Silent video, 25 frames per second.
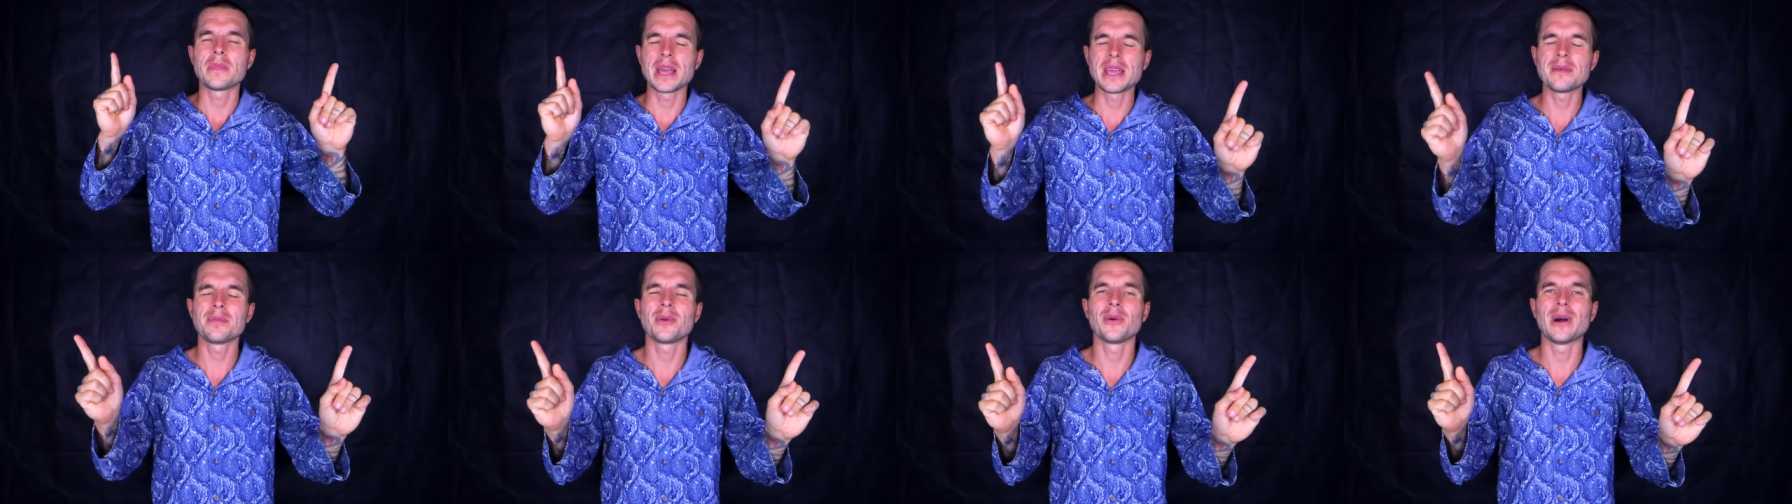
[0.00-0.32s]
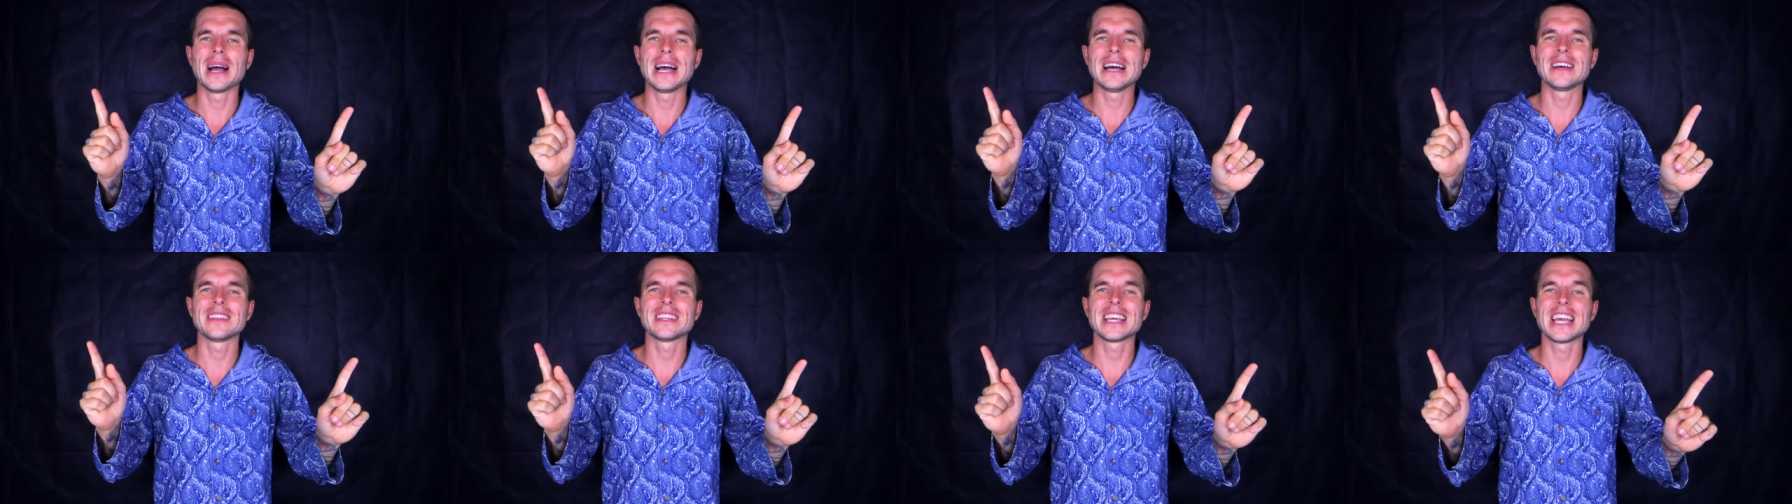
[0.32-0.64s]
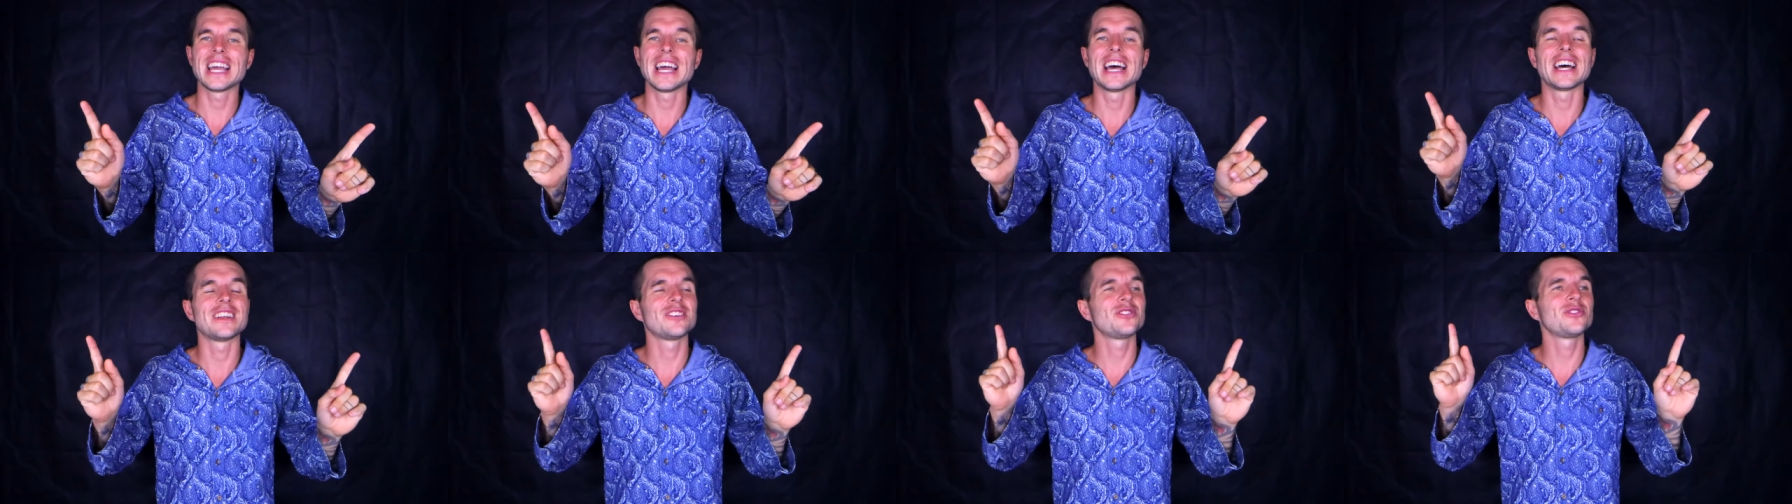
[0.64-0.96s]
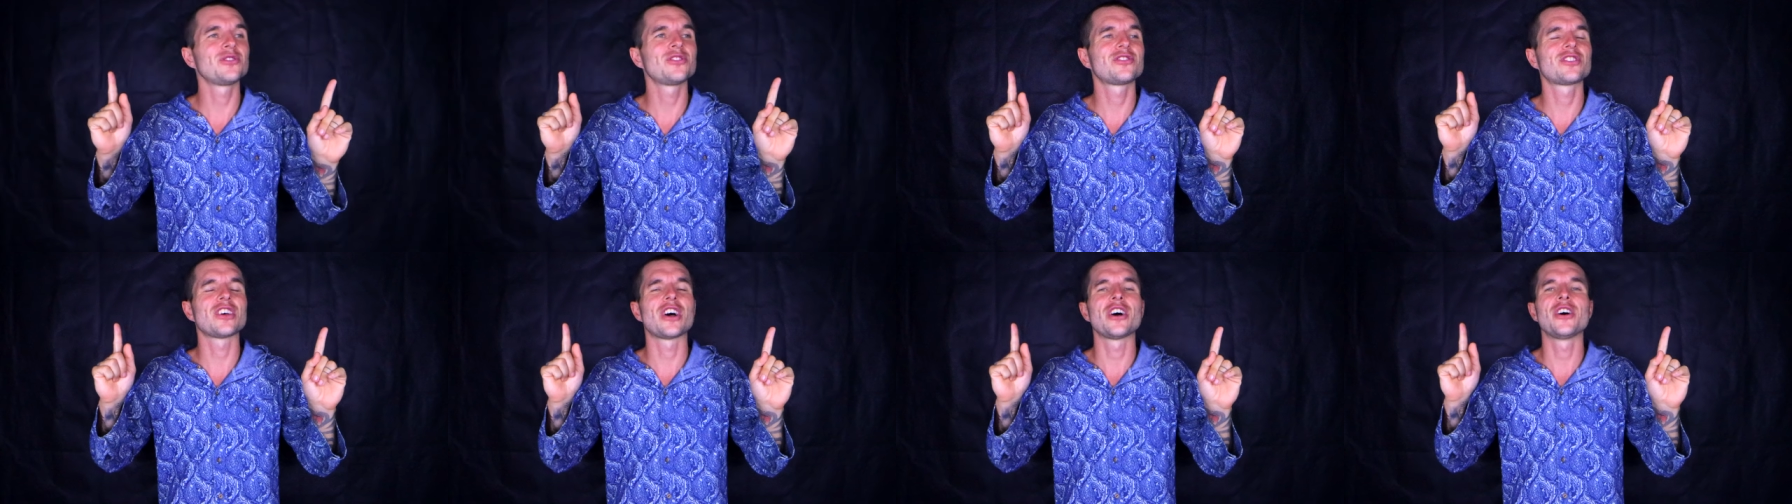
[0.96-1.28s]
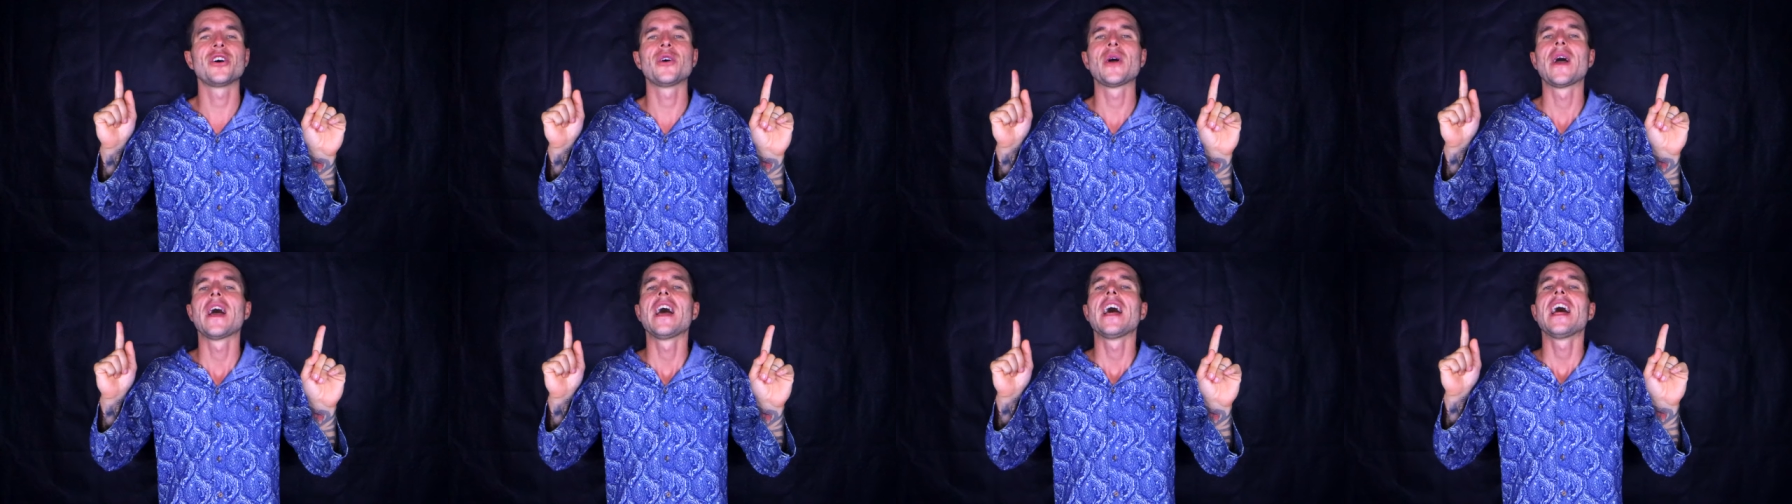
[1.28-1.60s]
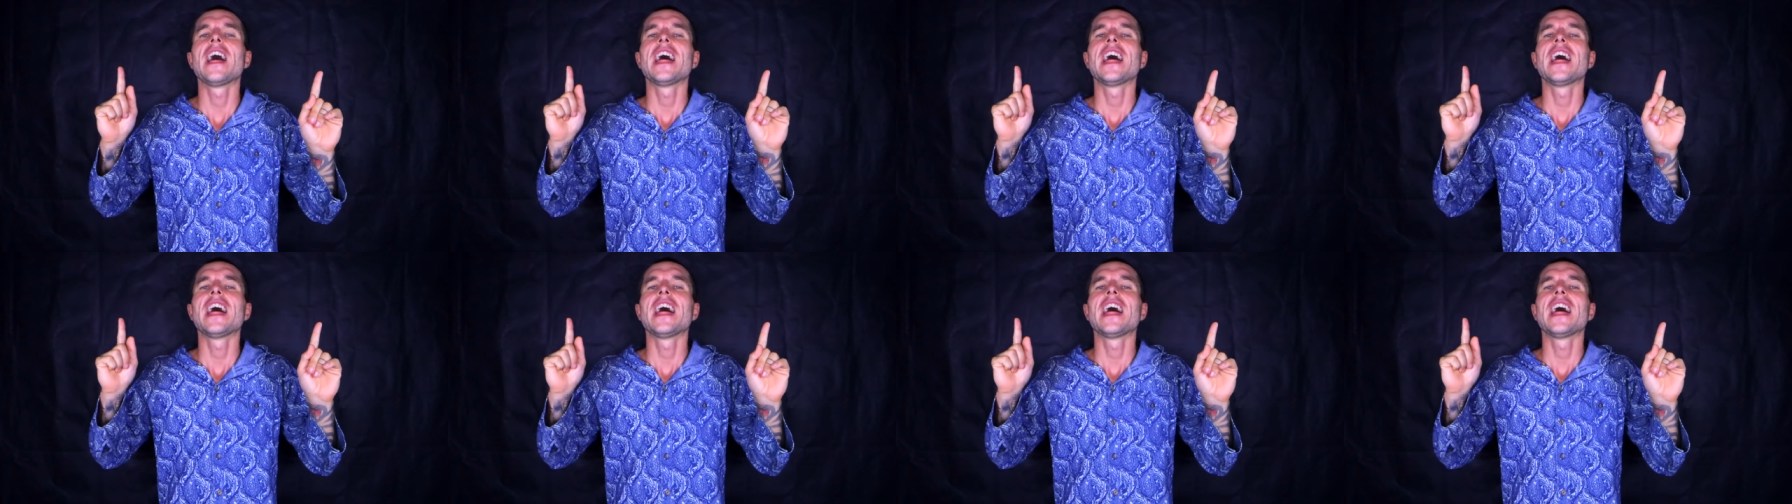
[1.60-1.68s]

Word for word: people out there and also